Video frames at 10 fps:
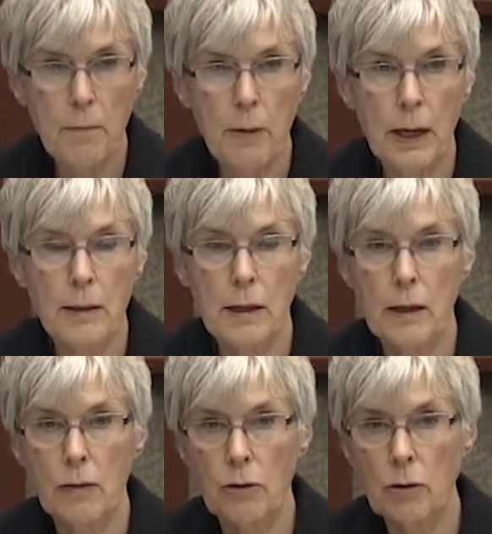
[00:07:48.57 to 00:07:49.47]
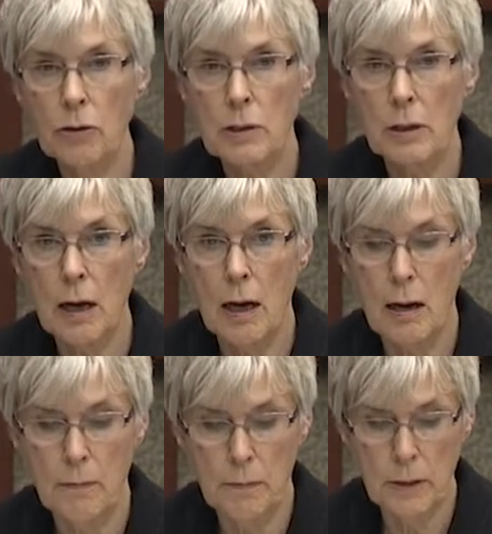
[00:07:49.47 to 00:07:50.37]
But those
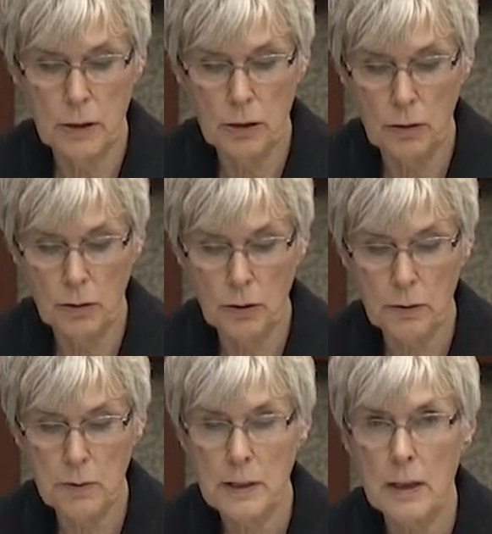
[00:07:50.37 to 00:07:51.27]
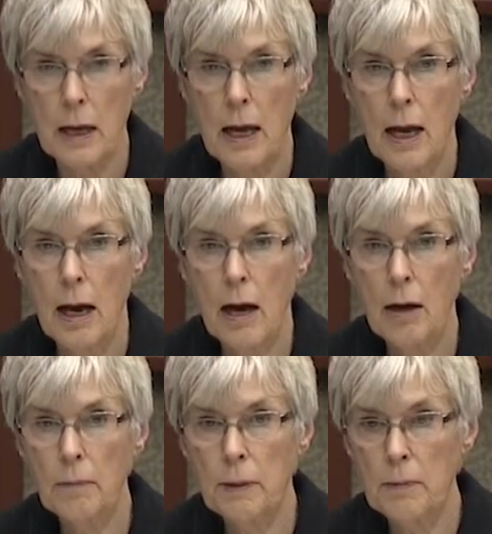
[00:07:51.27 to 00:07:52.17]
2 groups
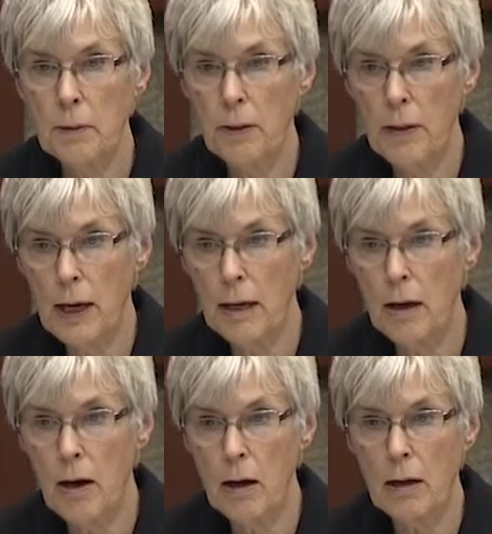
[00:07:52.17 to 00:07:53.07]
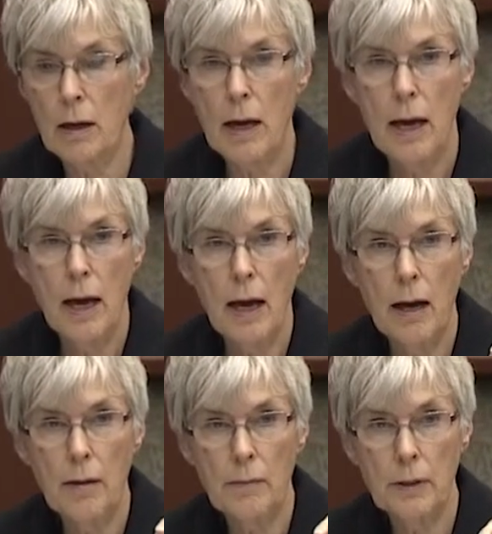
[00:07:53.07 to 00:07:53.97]
are people that are
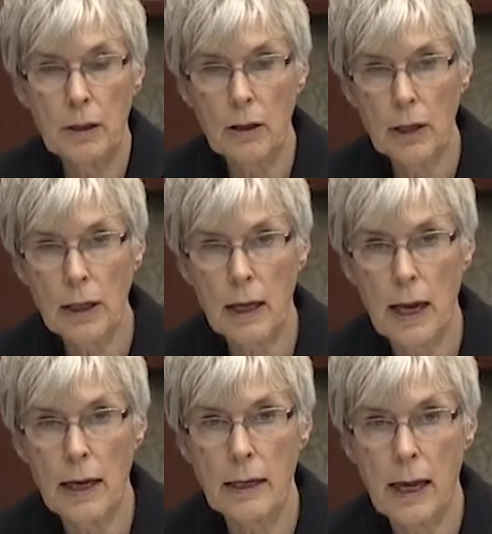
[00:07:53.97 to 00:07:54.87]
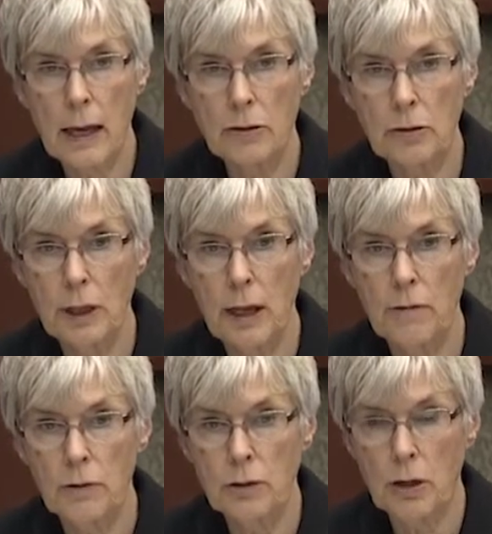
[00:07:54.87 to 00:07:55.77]
looking at
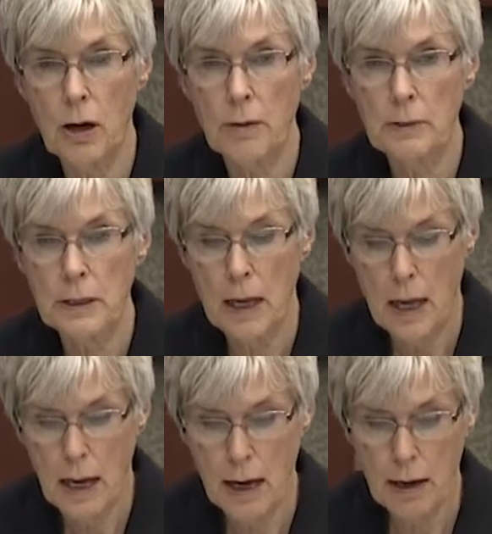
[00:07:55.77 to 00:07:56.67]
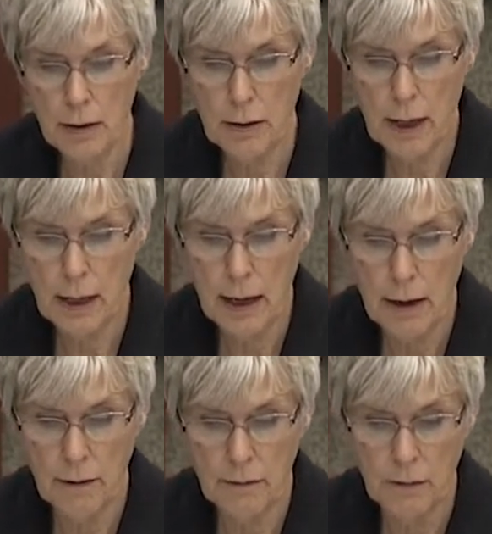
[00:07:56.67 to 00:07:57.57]
entry-level jobs that
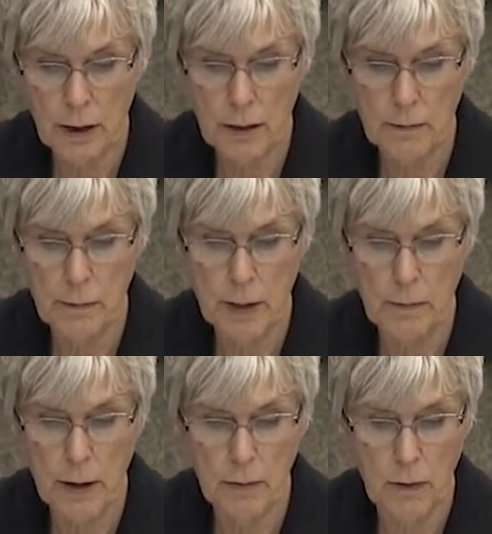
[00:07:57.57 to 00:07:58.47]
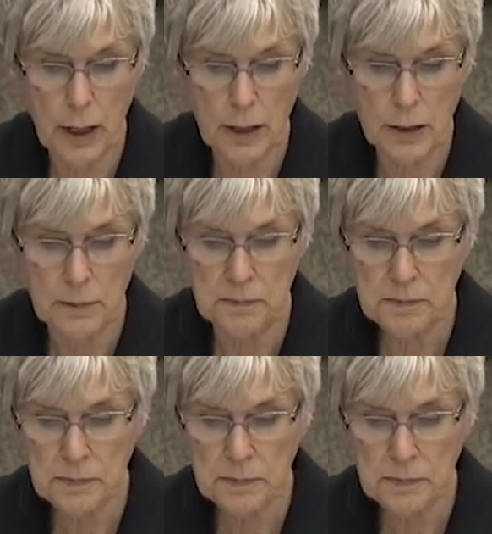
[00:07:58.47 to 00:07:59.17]
have minimum wage.